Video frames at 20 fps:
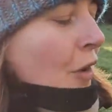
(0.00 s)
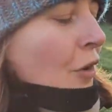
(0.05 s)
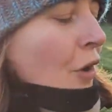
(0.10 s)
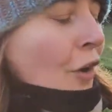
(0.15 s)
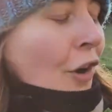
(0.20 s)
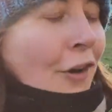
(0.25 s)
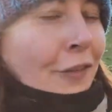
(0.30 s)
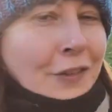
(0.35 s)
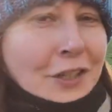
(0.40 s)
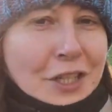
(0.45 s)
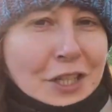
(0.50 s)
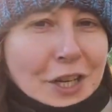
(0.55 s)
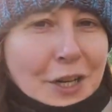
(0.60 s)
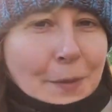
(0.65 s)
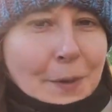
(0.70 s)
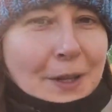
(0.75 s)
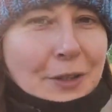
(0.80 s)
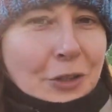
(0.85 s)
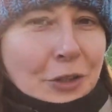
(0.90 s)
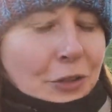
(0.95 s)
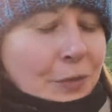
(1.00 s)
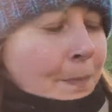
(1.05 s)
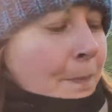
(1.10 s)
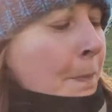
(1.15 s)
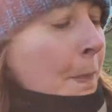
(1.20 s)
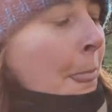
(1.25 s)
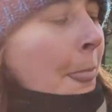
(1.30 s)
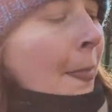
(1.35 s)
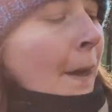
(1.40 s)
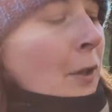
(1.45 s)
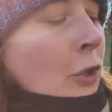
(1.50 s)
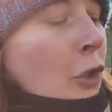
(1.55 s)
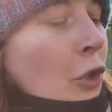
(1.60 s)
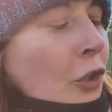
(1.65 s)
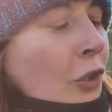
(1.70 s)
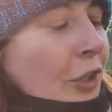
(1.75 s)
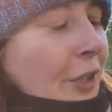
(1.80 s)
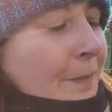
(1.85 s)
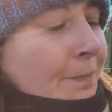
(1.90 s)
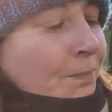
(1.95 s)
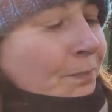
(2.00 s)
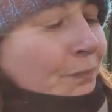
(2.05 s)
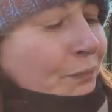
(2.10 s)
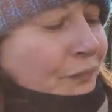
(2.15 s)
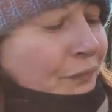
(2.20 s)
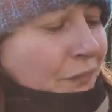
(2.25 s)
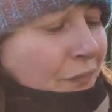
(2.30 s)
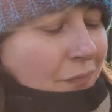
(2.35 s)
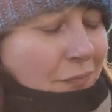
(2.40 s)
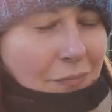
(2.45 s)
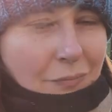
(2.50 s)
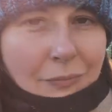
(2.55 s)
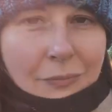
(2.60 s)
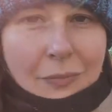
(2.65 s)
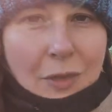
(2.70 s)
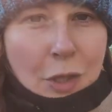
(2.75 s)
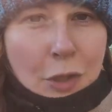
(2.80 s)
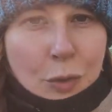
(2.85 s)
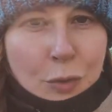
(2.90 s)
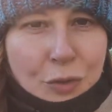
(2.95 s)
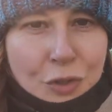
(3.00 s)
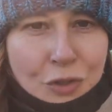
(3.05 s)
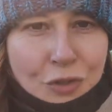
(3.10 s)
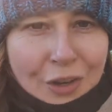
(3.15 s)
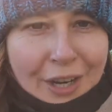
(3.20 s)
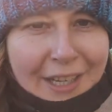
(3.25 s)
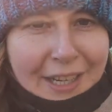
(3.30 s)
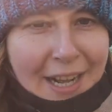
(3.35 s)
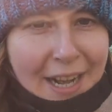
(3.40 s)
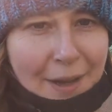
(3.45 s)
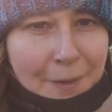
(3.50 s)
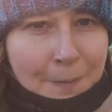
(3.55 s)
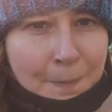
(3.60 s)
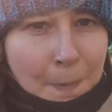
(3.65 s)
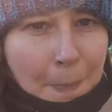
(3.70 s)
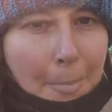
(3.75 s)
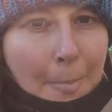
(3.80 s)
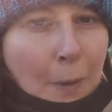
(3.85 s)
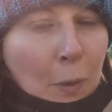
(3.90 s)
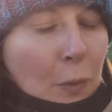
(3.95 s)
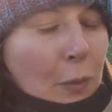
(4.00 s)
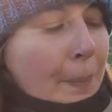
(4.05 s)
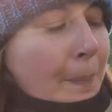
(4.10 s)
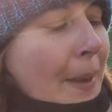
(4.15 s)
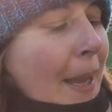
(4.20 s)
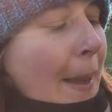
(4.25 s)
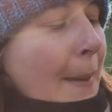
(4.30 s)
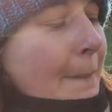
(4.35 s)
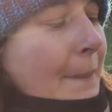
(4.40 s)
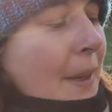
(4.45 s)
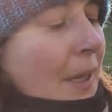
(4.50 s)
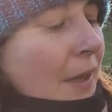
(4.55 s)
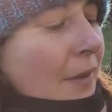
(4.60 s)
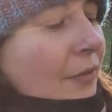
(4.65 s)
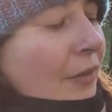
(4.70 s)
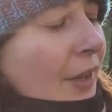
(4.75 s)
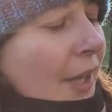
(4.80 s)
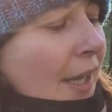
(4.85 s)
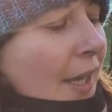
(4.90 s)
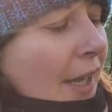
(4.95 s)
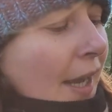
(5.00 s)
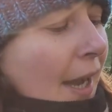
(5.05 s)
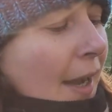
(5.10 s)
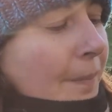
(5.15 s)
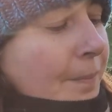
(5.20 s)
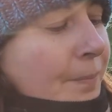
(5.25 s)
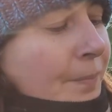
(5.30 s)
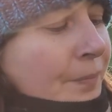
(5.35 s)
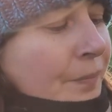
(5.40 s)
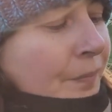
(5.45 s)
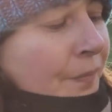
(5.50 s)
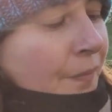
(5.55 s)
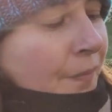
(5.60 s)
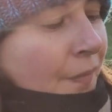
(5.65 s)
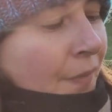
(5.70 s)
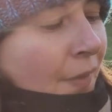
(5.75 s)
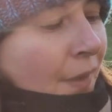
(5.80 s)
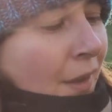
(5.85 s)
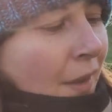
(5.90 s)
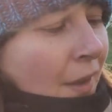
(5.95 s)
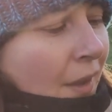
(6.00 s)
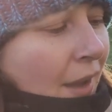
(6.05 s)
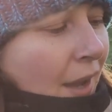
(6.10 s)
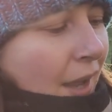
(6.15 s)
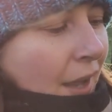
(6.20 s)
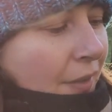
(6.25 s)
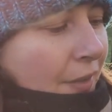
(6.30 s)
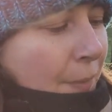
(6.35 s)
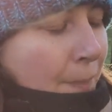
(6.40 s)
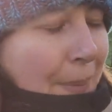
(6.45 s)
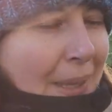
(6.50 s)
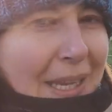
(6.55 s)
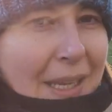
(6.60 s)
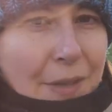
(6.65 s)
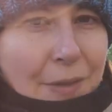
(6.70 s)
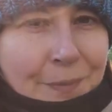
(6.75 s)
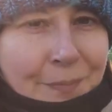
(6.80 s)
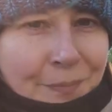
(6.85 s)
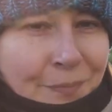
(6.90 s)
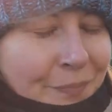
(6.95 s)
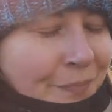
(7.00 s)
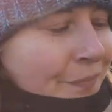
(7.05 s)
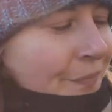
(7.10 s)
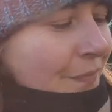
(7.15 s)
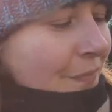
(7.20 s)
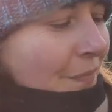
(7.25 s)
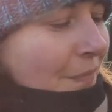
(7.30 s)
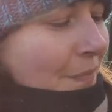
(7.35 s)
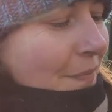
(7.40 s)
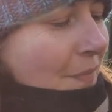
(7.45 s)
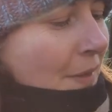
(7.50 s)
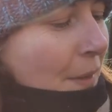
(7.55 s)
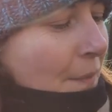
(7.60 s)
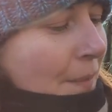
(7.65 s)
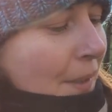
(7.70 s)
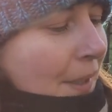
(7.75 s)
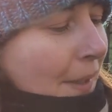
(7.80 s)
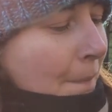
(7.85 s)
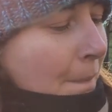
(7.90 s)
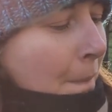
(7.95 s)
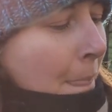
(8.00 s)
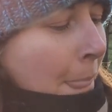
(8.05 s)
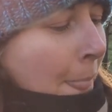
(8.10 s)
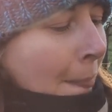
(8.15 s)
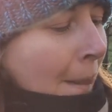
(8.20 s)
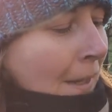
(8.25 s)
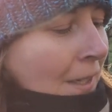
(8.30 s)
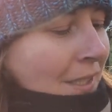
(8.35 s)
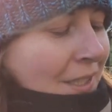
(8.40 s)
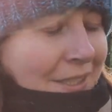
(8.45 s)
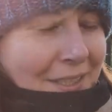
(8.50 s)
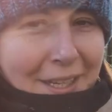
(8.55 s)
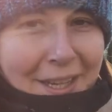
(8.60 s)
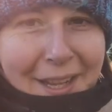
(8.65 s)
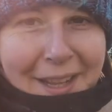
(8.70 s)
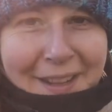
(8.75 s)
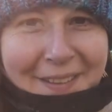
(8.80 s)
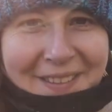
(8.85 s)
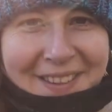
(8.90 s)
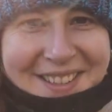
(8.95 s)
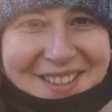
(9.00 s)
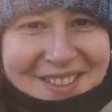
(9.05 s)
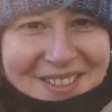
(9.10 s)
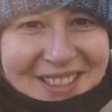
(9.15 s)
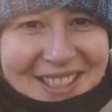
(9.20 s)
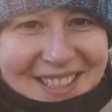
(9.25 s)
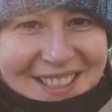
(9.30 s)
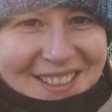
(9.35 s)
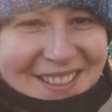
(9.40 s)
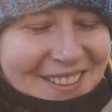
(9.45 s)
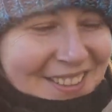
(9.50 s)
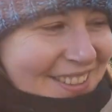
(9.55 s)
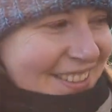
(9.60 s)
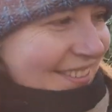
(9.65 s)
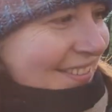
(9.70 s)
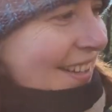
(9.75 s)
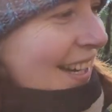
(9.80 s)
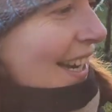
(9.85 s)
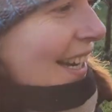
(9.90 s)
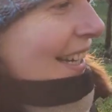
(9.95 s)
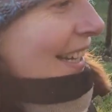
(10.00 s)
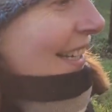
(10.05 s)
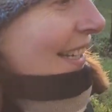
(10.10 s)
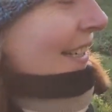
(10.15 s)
Obviously when you cook them, you'll strain out all the pip and the peel, but yeah, that's really good. Right,